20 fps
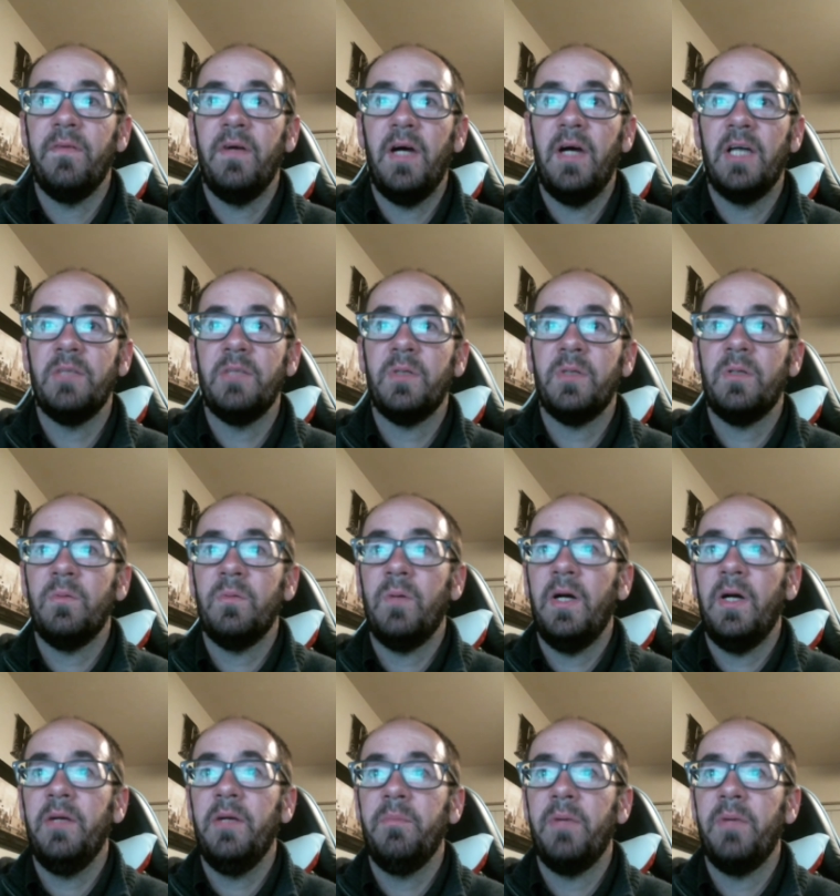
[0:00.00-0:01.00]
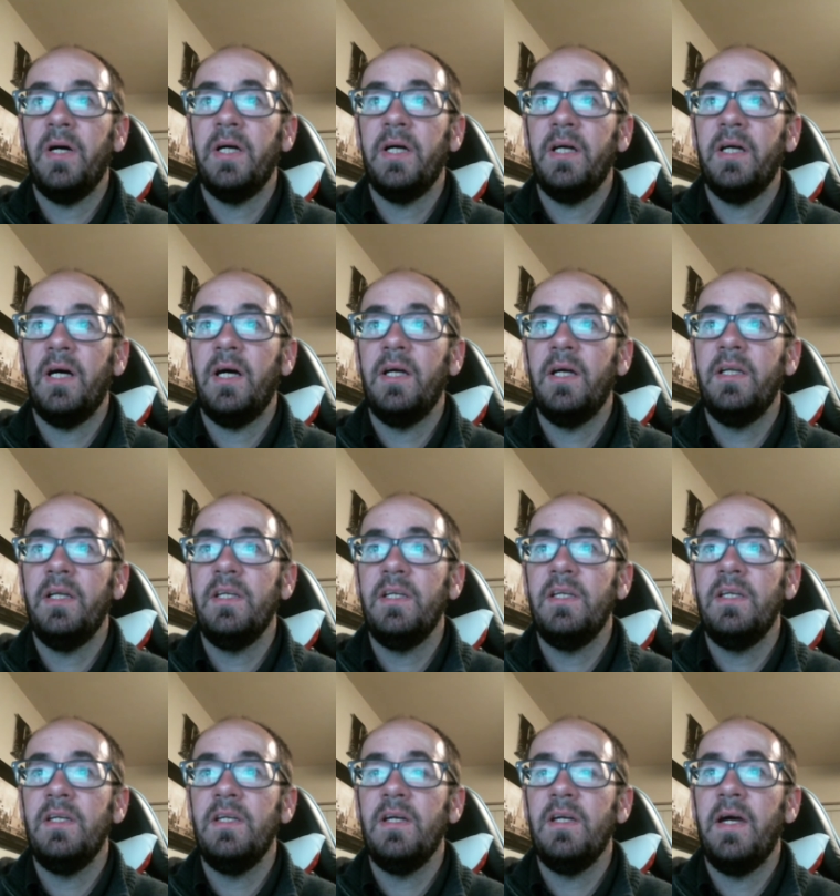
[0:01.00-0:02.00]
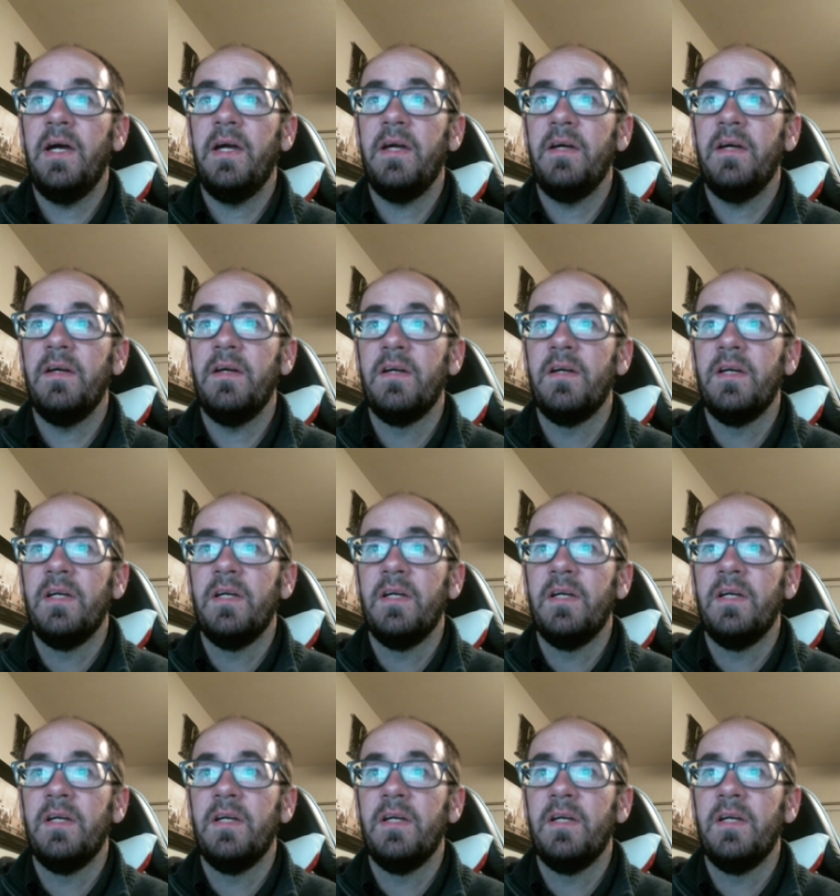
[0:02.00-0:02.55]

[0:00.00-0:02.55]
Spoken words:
As required by IDEA